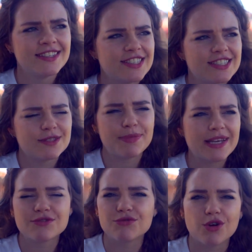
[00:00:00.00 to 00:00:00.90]
She's the
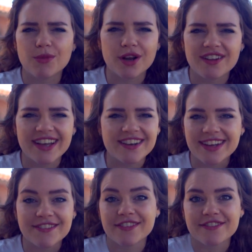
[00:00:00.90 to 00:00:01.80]
best role model I could
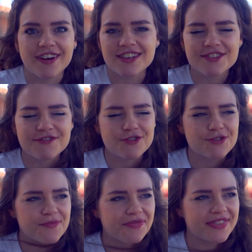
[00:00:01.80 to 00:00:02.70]
ever have asked for,
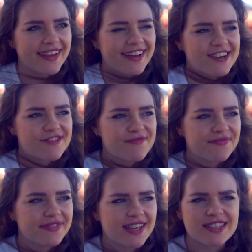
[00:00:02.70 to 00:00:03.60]

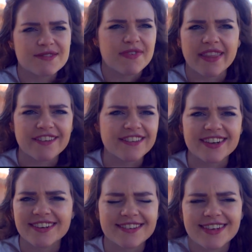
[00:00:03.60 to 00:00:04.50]
as a mother
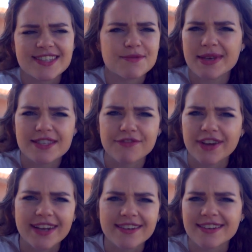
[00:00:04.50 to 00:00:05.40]
and as a best friend, and